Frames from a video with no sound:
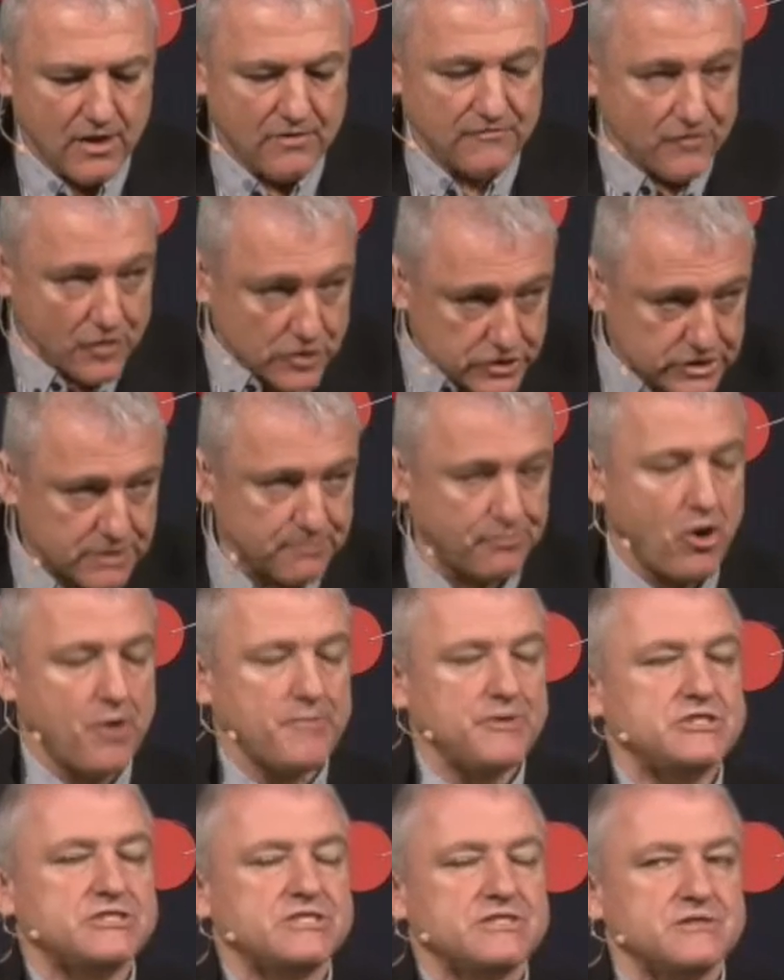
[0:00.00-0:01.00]
First, the
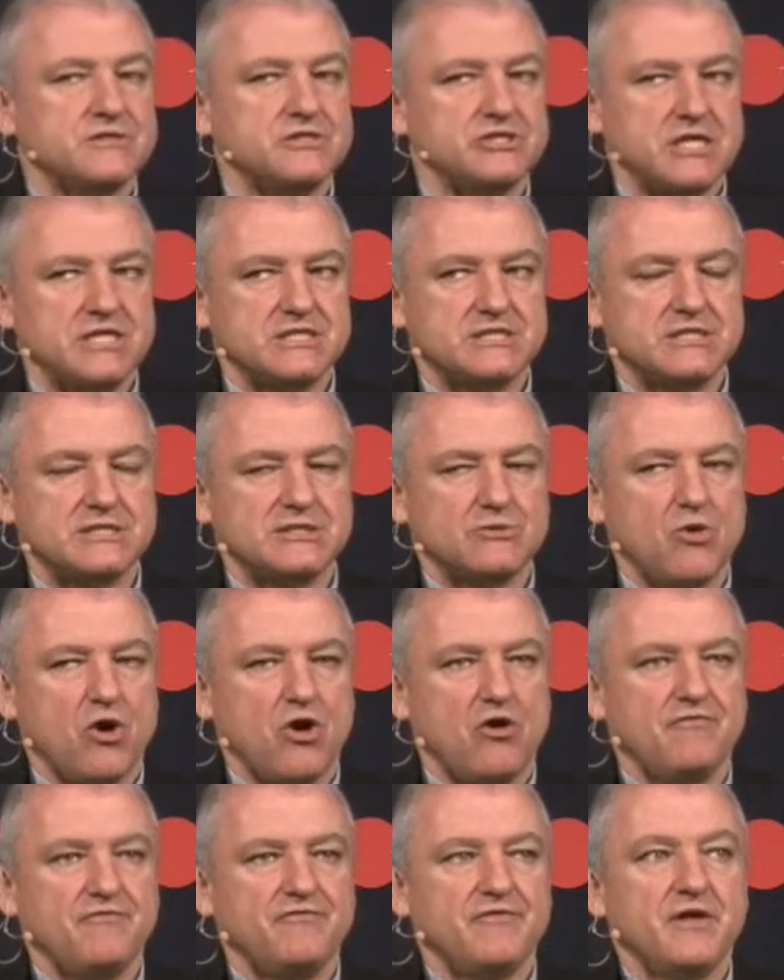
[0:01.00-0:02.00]
promise, Genesis
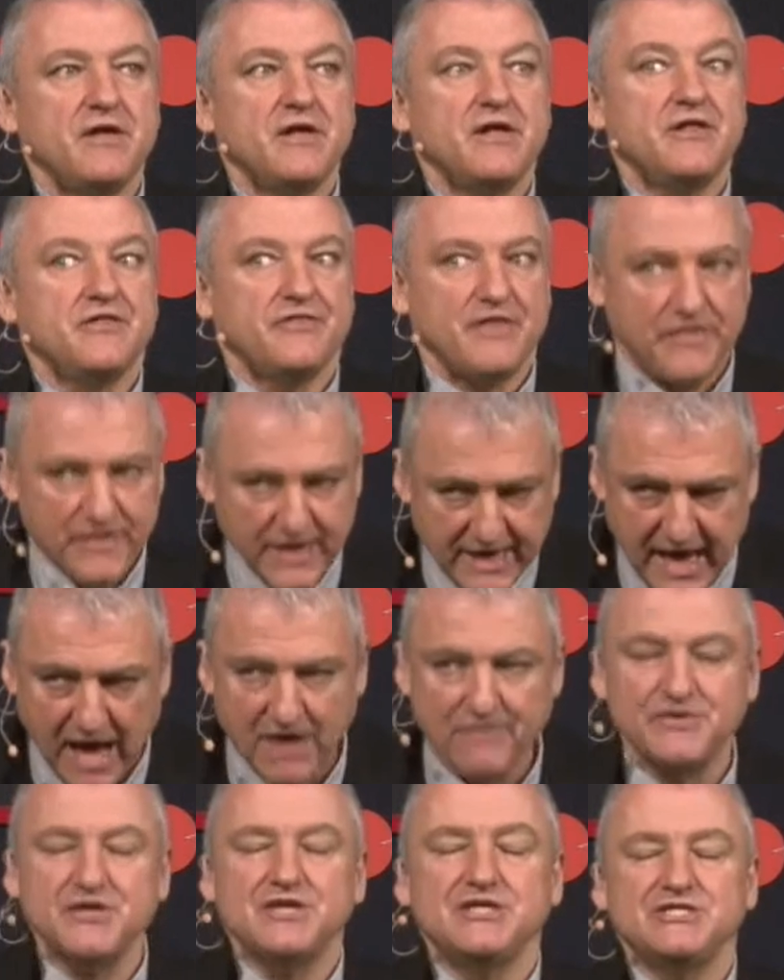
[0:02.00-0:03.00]
12, then the
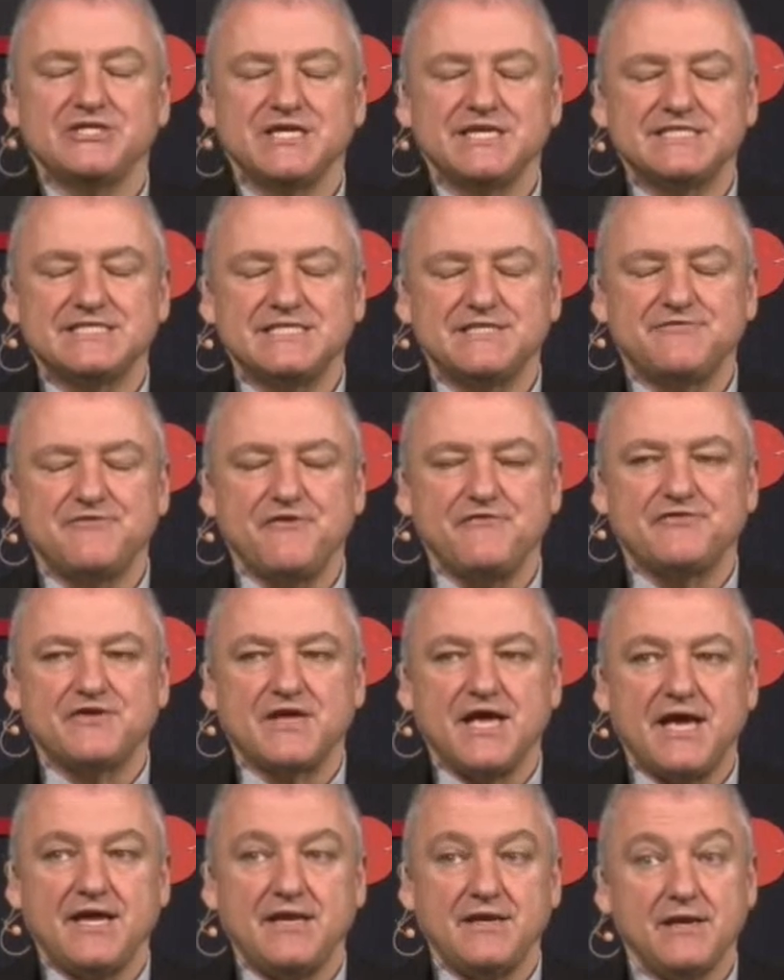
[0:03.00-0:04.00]
covenant, Genesis
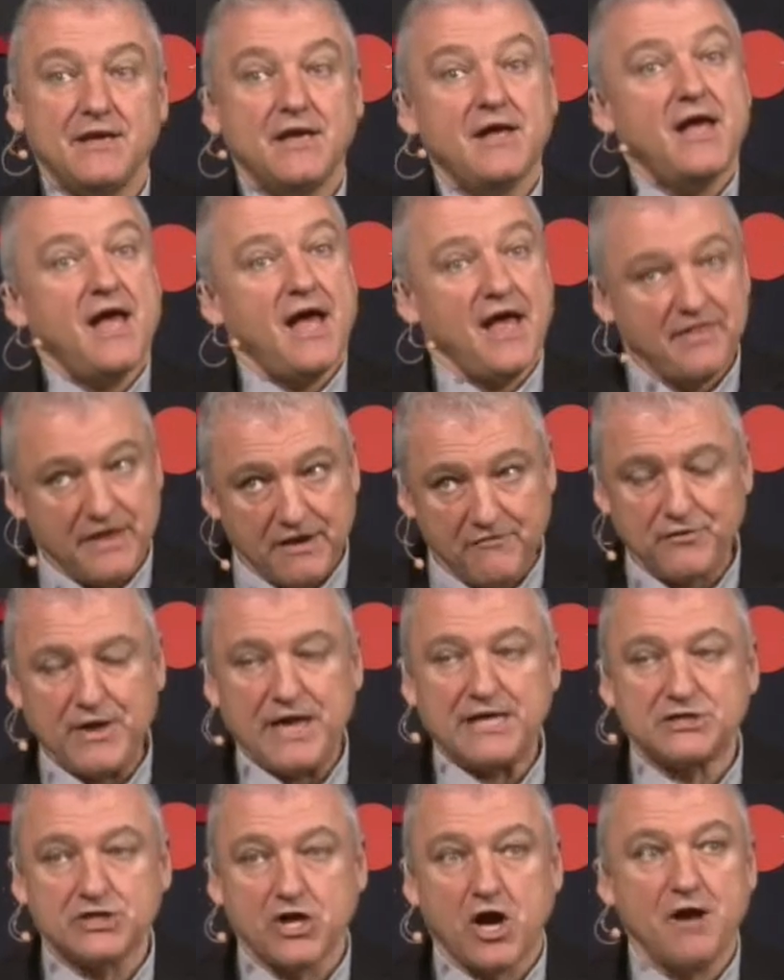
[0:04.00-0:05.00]
15, and then, if we
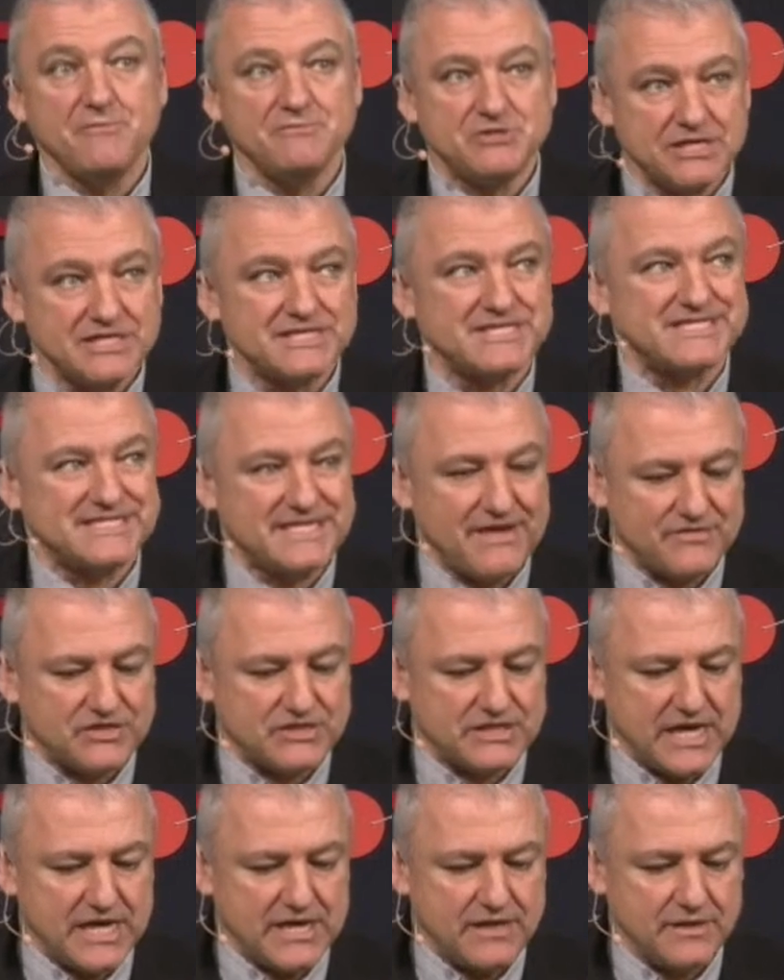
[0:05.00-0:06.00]
had time, Genesis
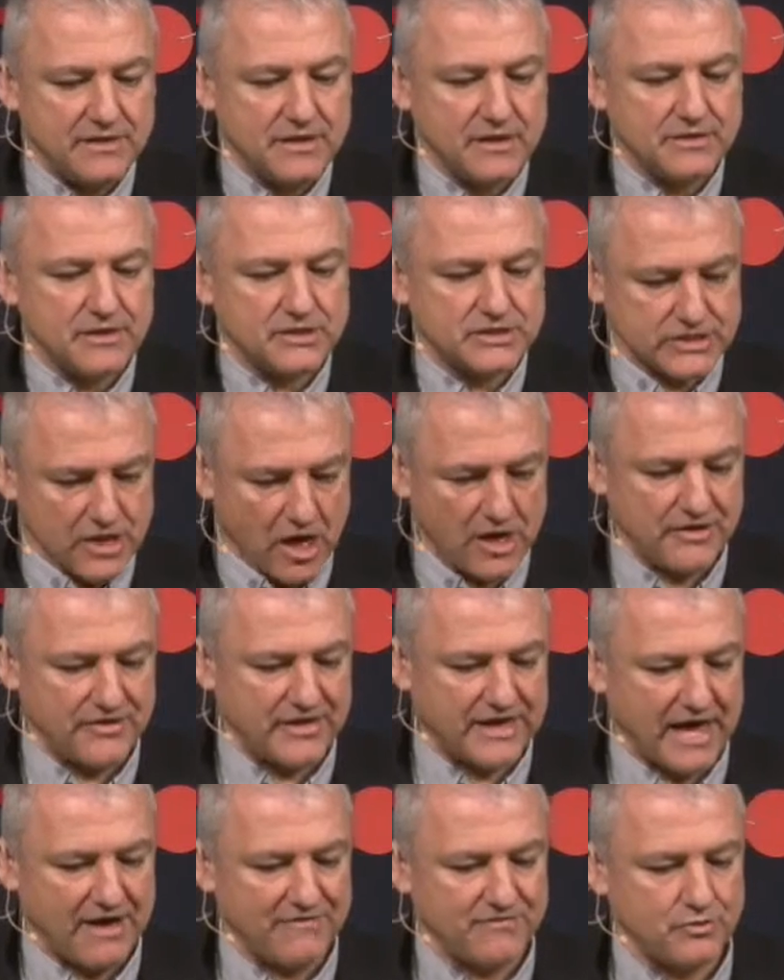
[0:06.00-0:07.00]
17, the sign of
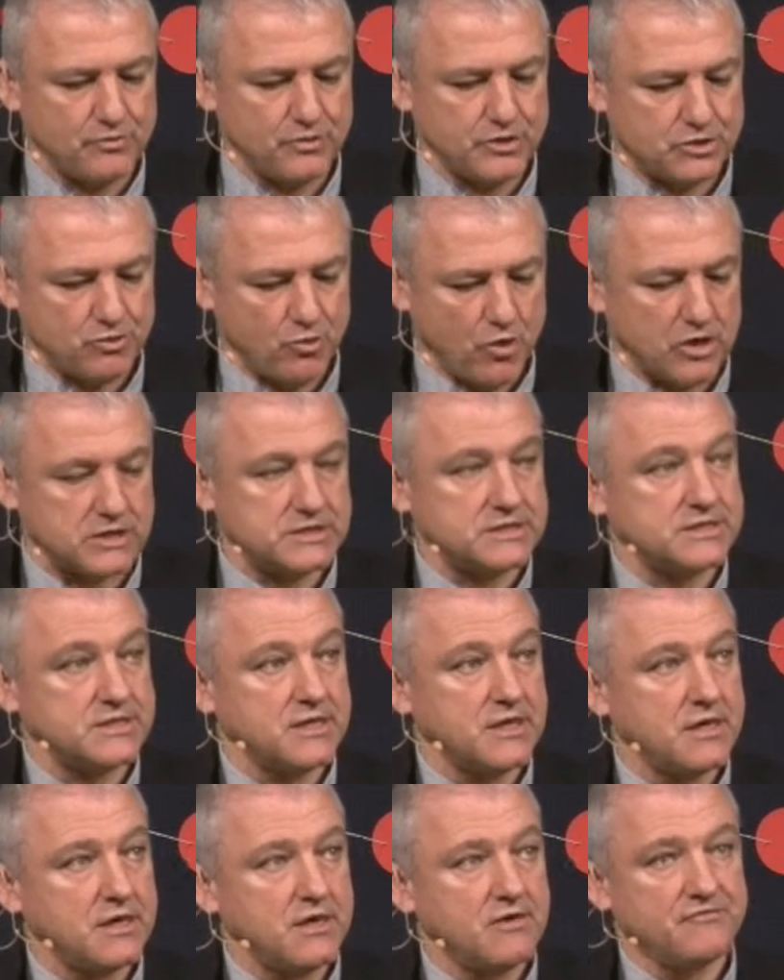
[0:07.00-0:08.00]
the covenant, which was
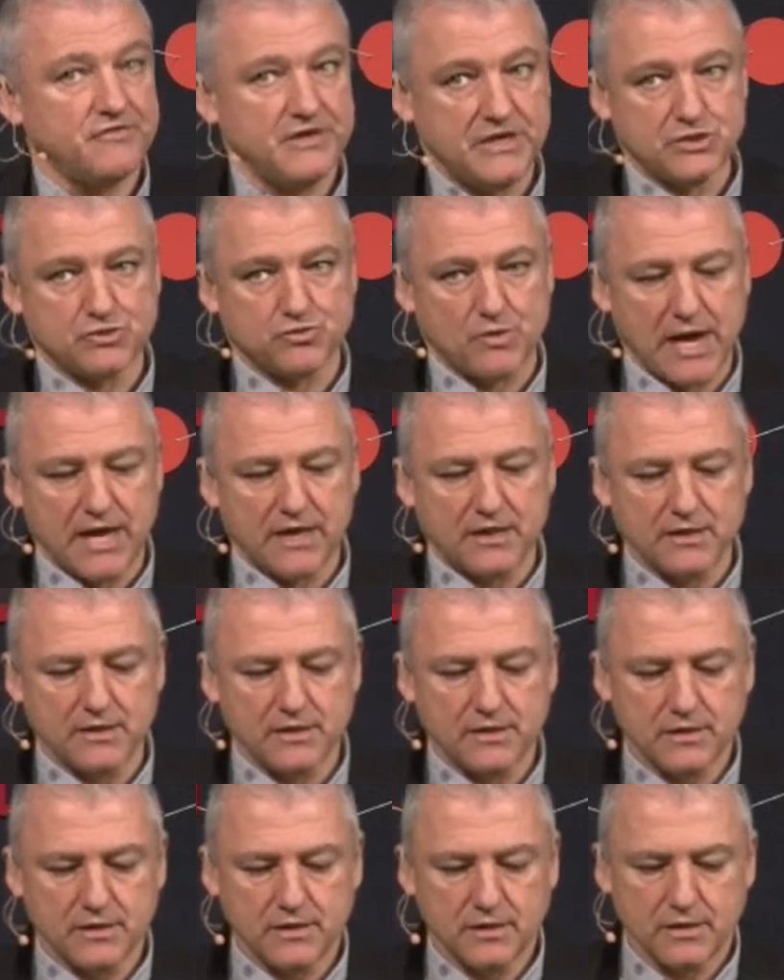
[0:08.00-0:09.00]
for Israel
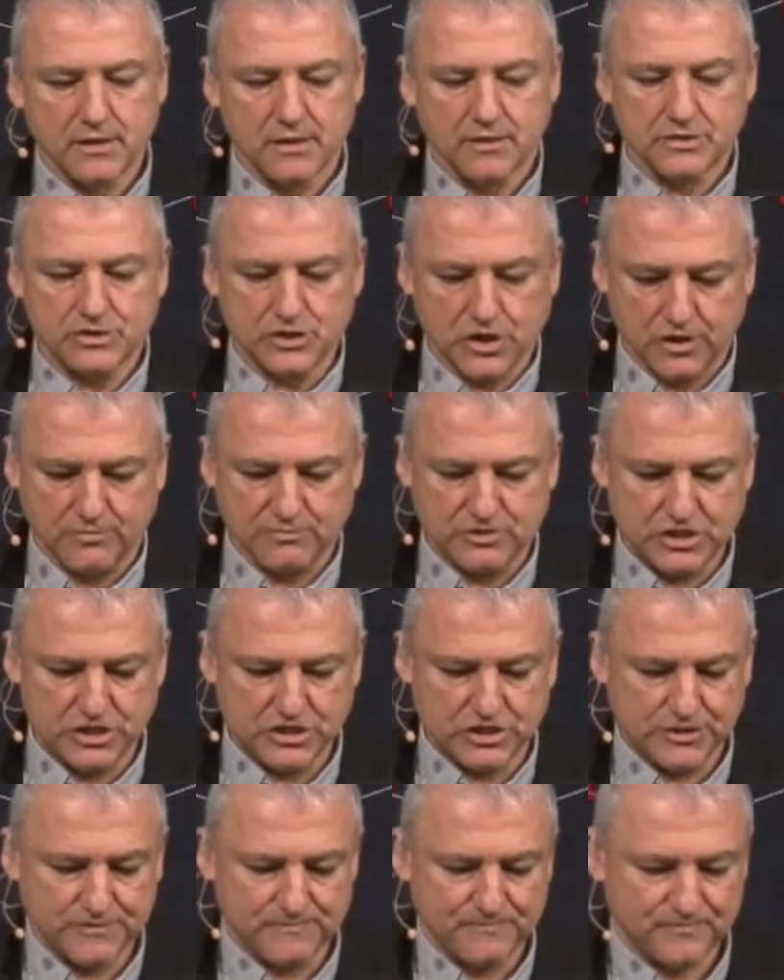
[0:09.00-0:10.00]

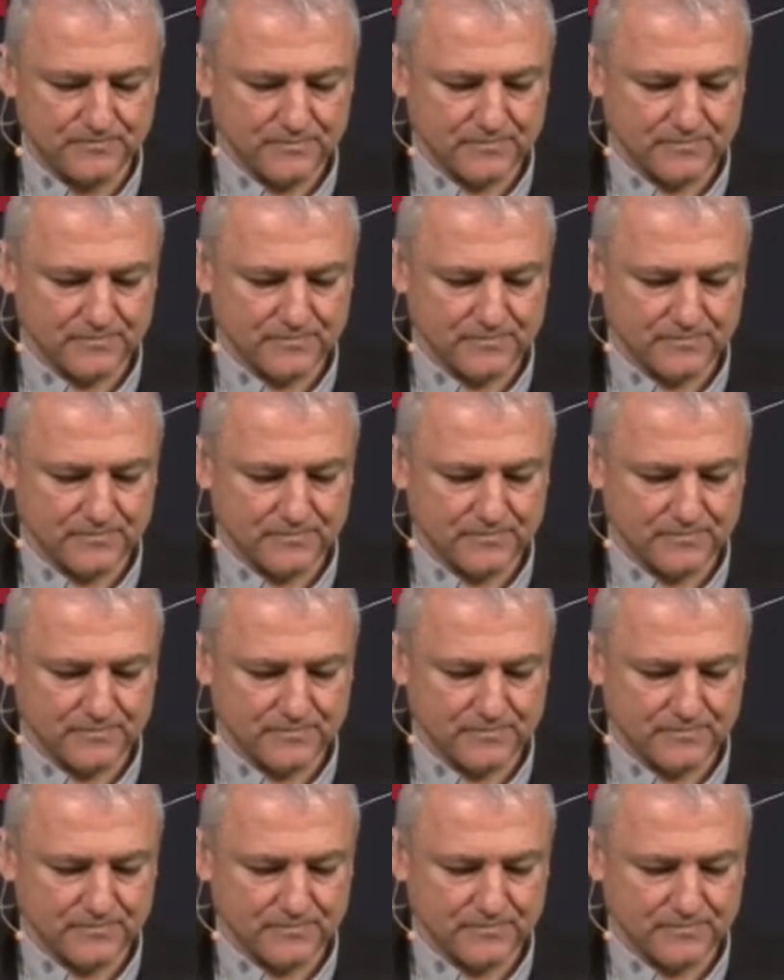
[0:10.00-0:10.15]
circumcision.